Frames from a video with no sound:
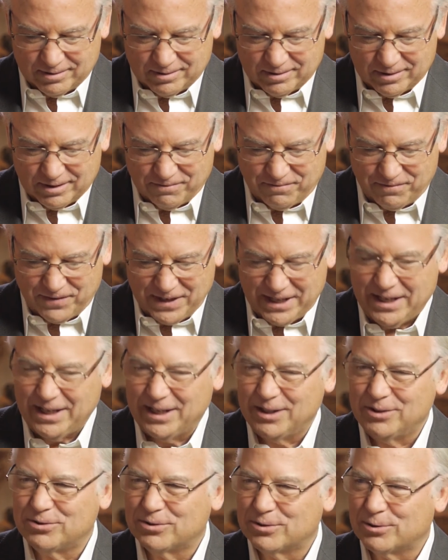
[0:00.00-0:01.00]
you.
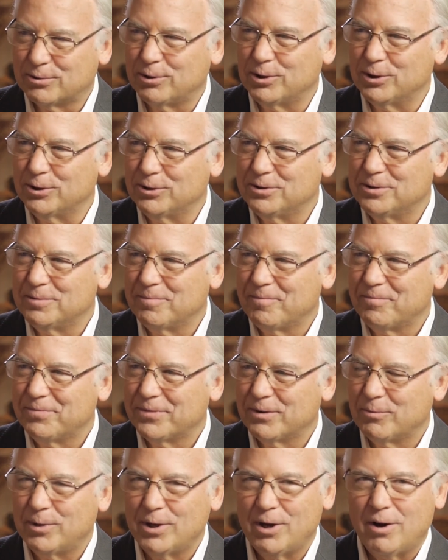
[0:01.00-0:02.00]
Defeating Scrooge.
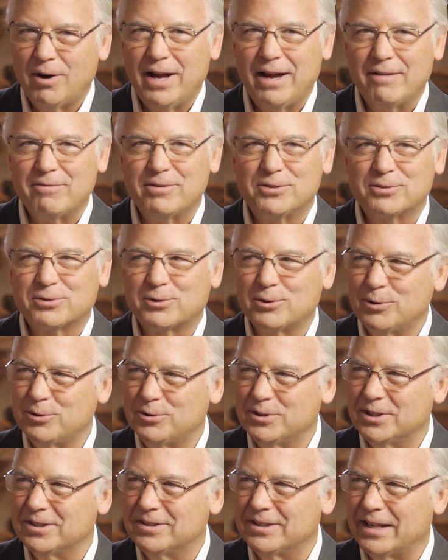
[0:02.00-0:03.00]
We all have a
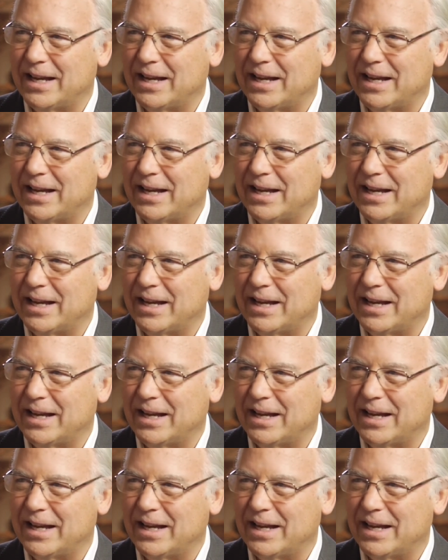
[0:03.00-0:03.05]
Scrooge